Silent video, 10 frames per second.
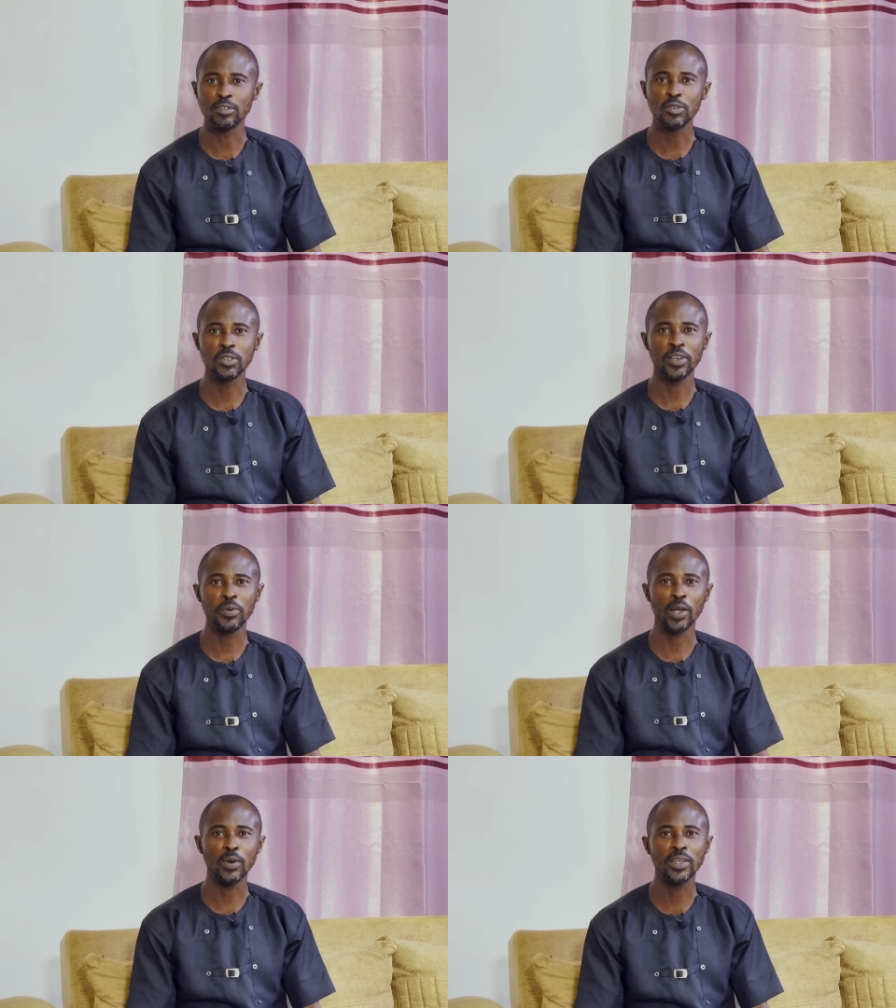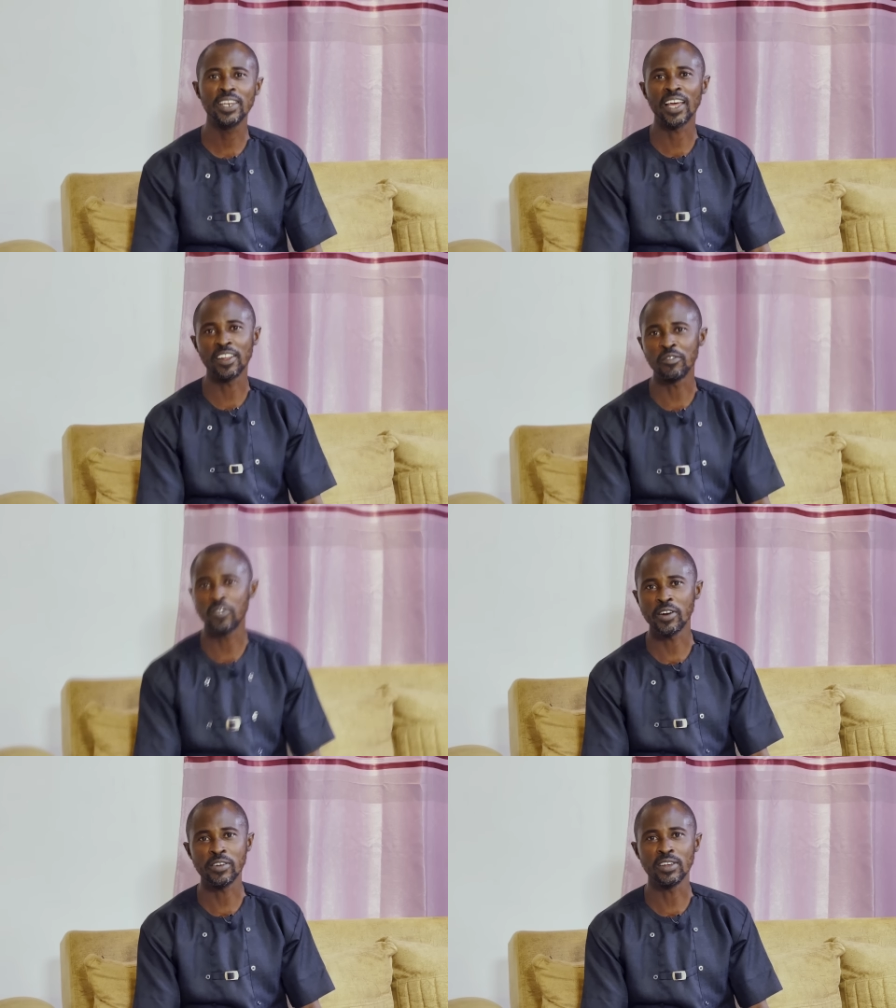today we are looking at a
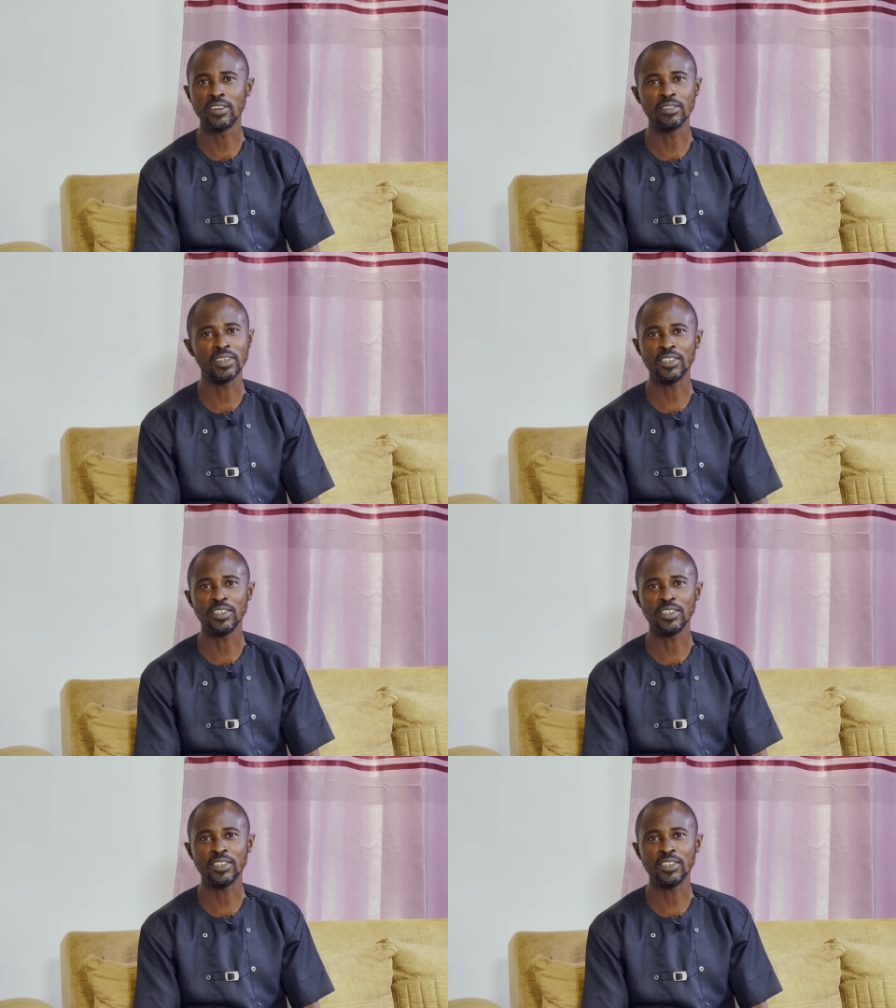very